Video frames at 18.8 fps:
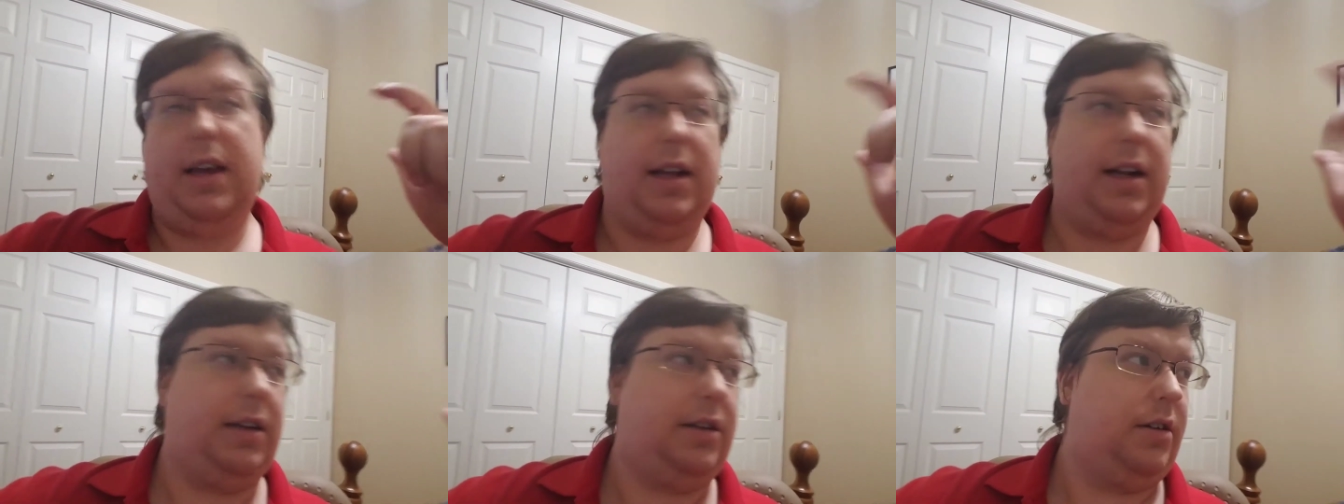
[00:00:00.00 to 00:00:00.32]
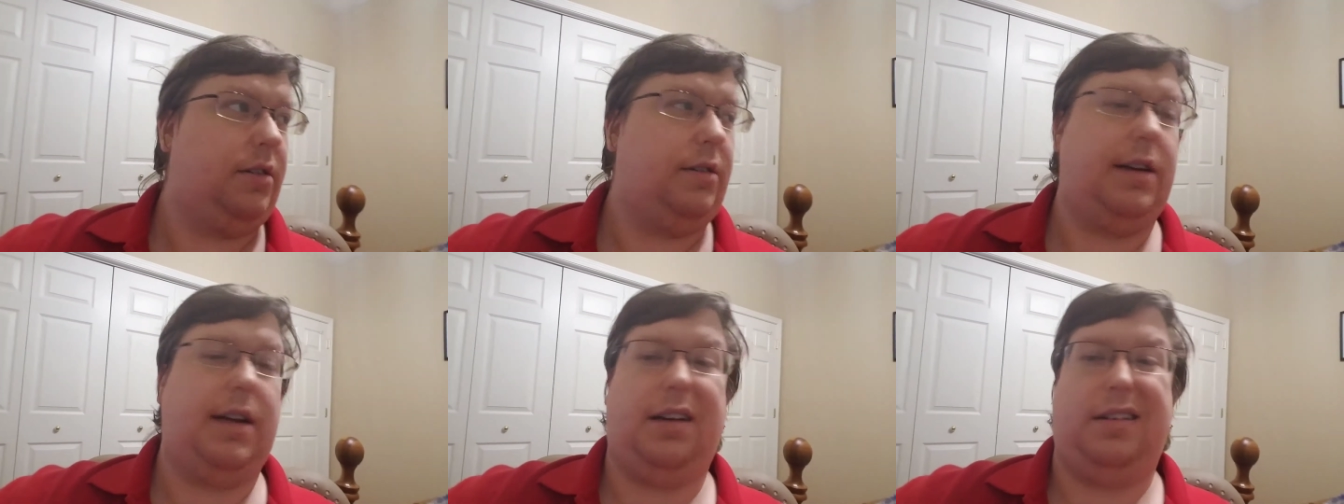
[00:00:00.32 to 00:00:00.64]
And I
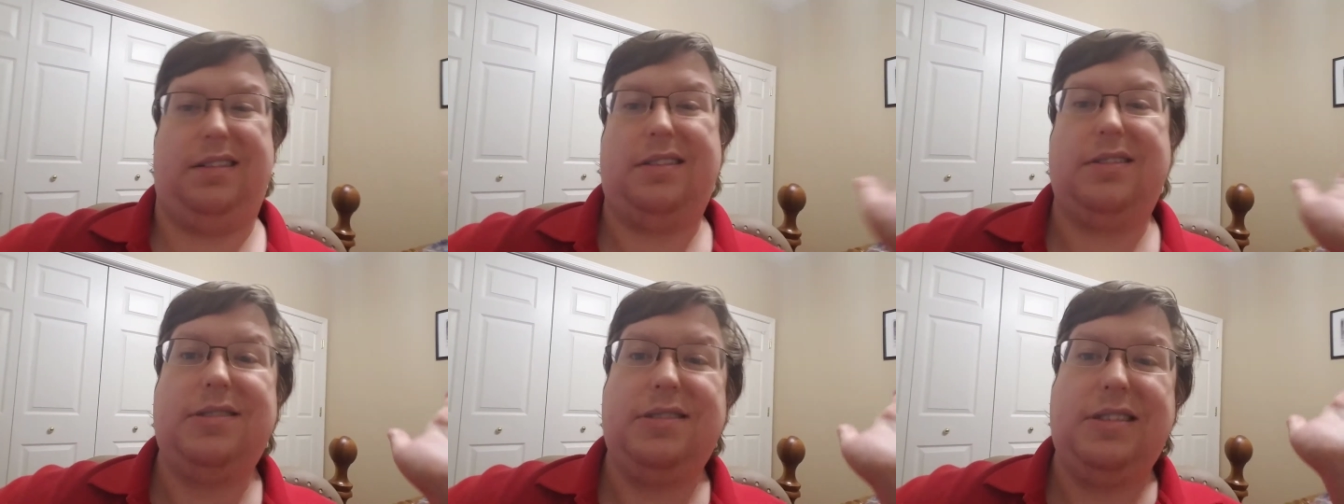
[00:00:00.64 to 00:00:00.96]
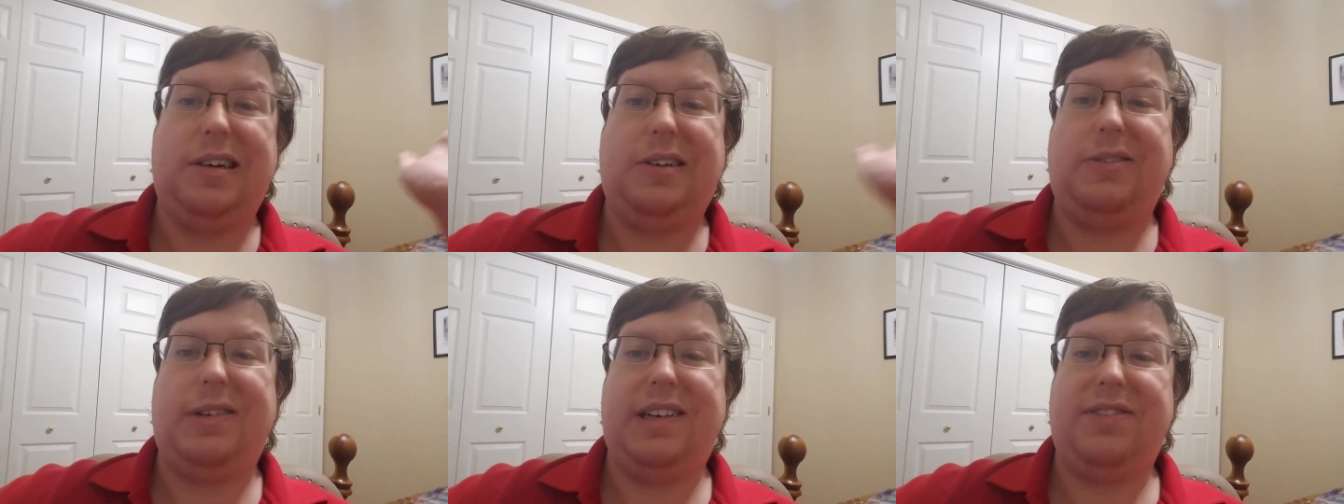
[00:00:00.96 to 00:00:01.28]
turn around, there's
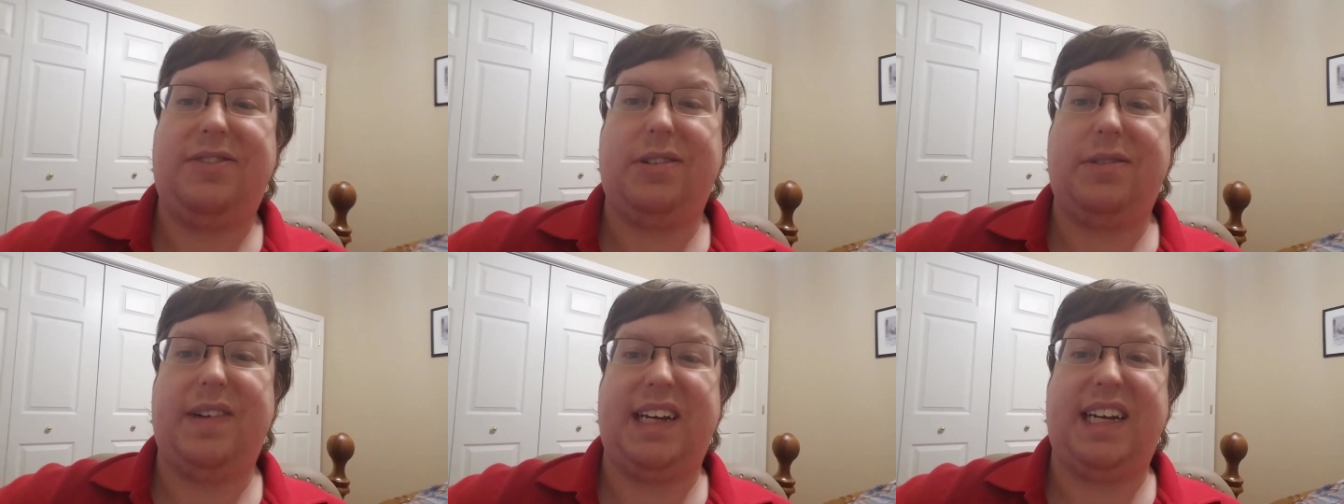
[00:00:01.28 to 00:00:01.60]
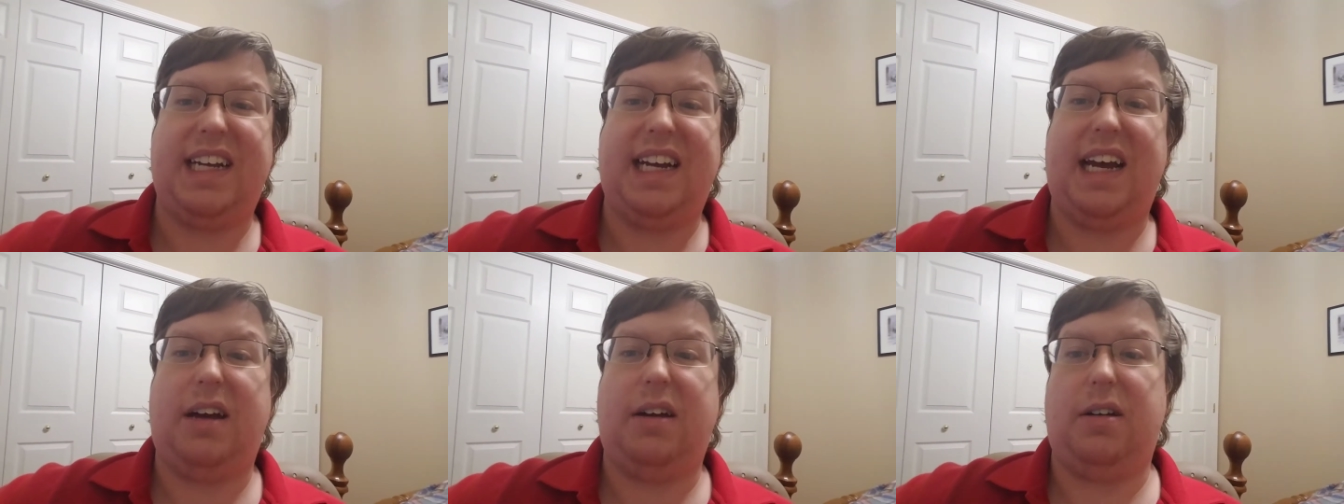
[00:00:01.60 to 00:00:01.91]
no way for him to
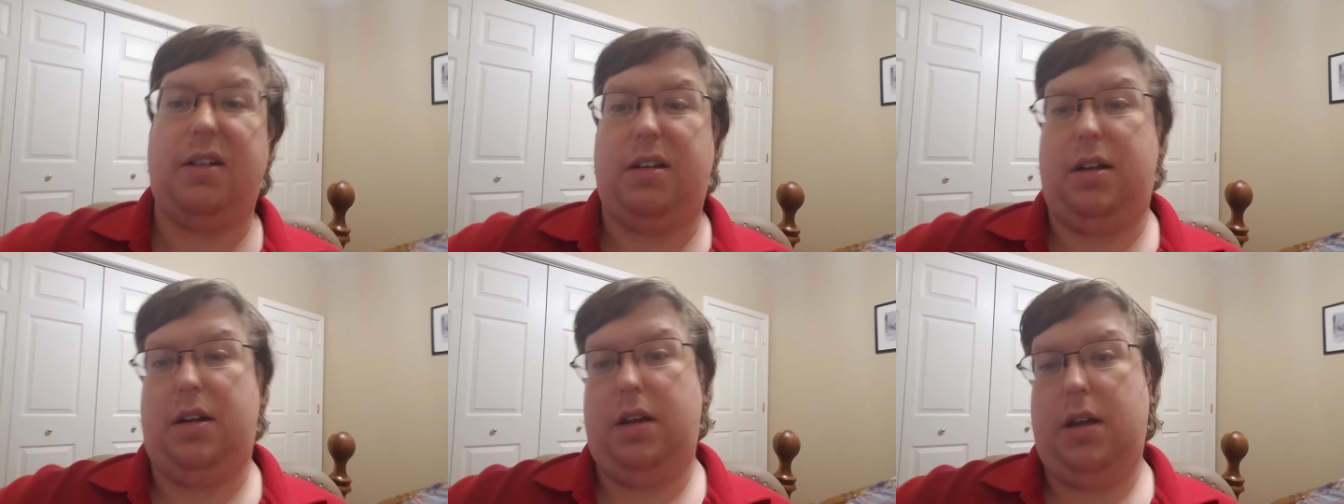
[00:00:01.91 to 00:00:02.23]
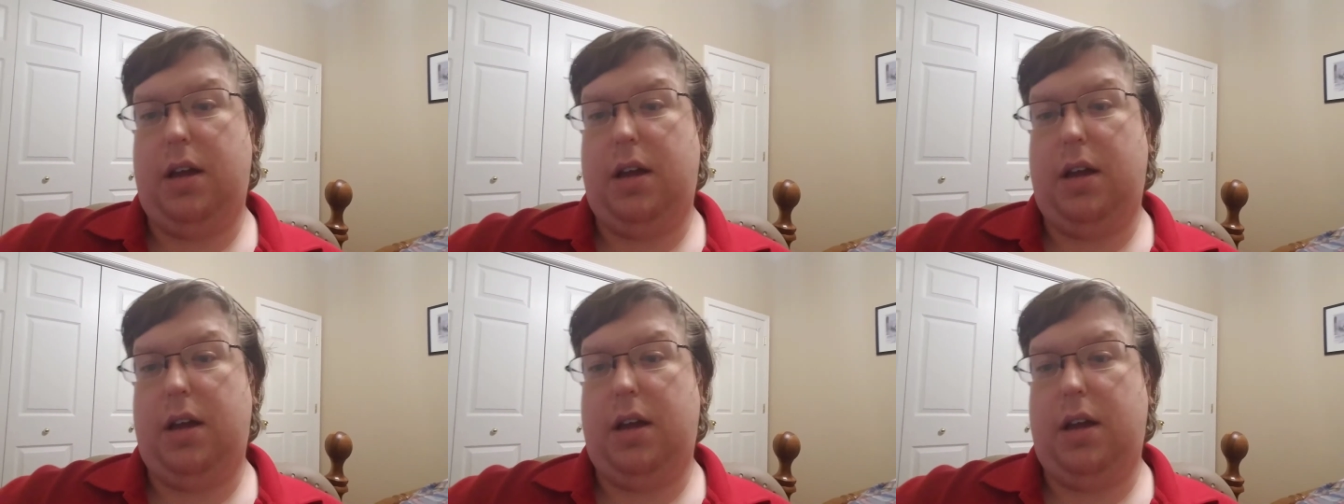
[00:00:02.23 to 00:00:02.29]
get out.